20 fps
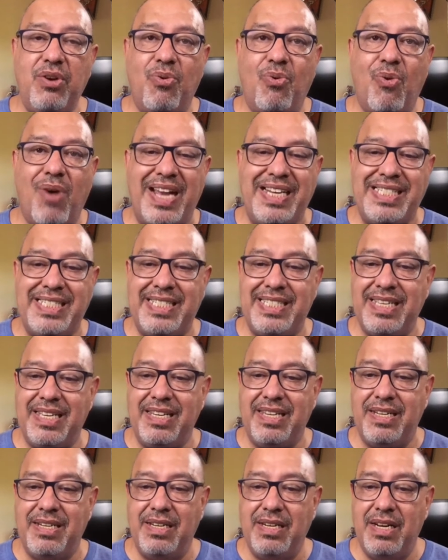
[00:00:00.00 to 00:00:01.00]

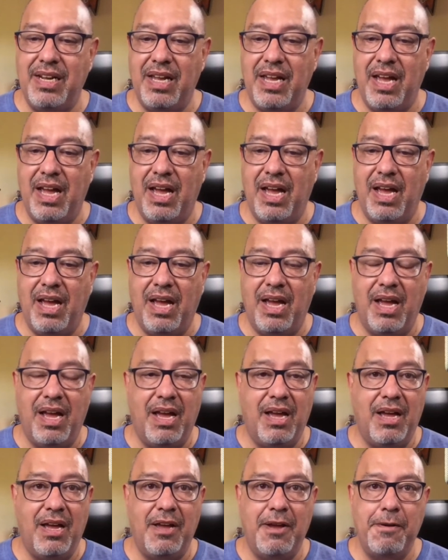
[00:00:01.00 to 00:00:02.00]
whitexican
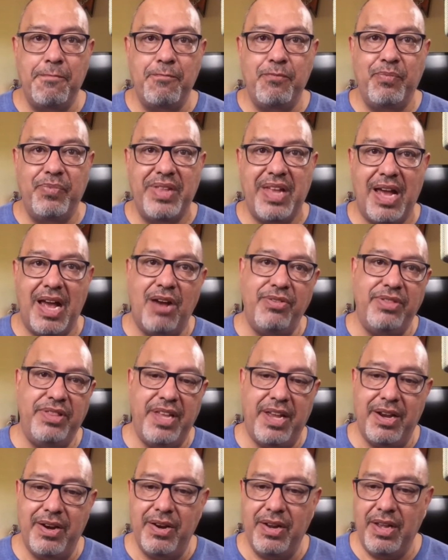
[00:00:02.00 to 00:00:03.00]
out
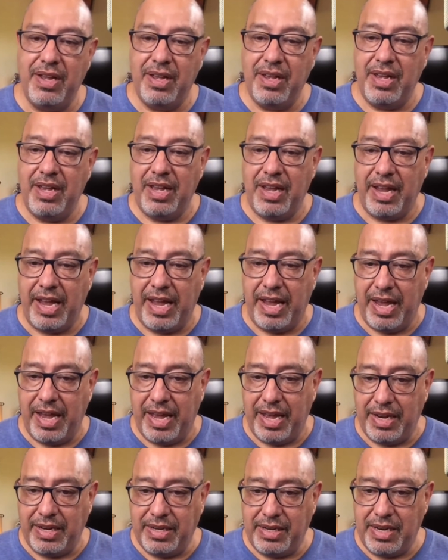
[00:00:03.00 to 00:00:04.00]
there.
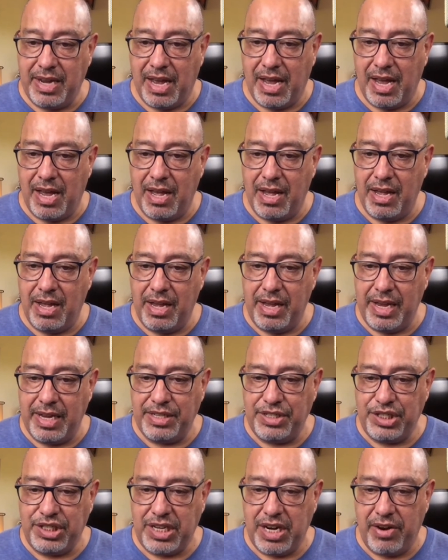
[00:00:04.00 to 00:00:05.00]
And
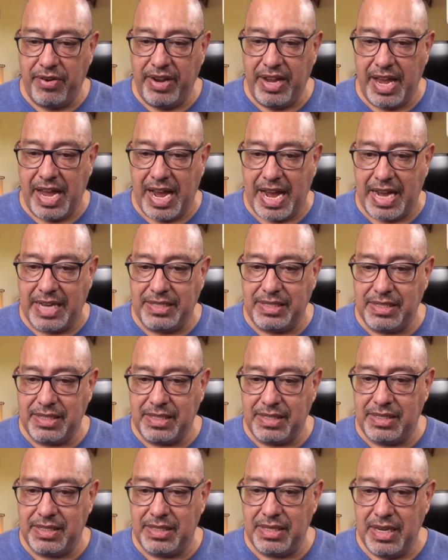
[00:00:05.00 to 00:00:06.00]
Sherry
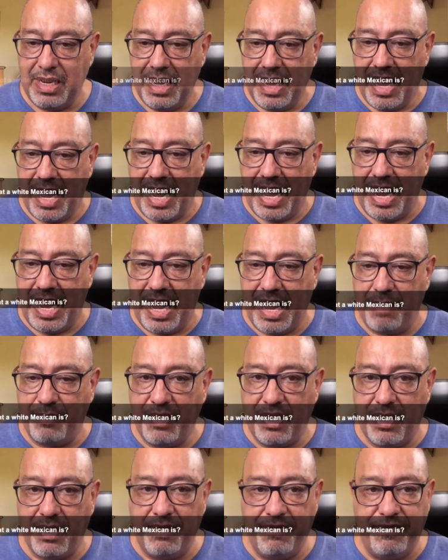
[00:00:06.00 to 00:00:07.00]
asks, "I am
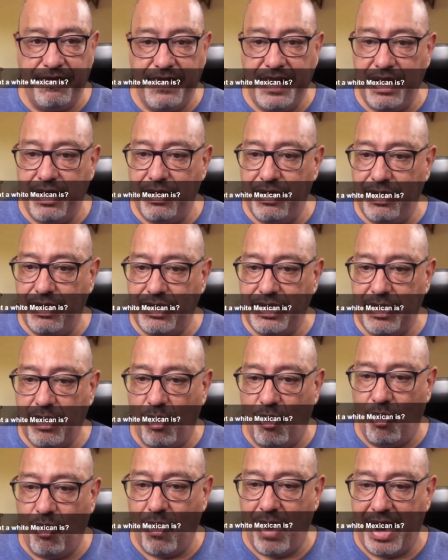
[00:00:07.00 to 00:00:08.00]
confused
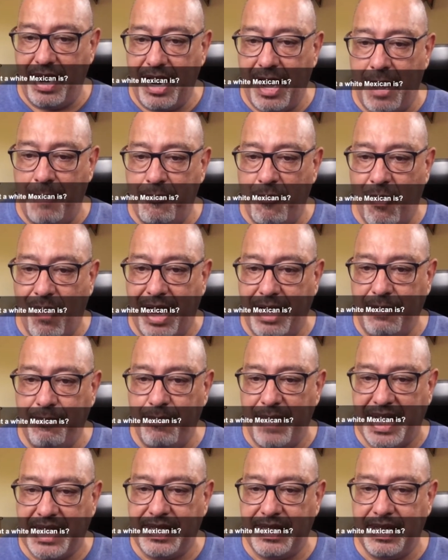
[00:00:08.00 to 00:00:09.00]
what a white
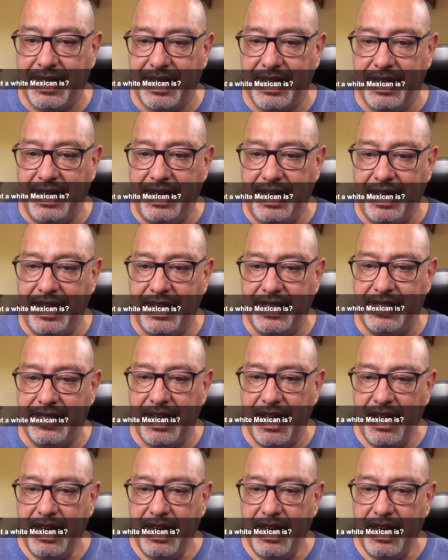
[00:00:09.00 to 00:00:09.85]
Mexican is."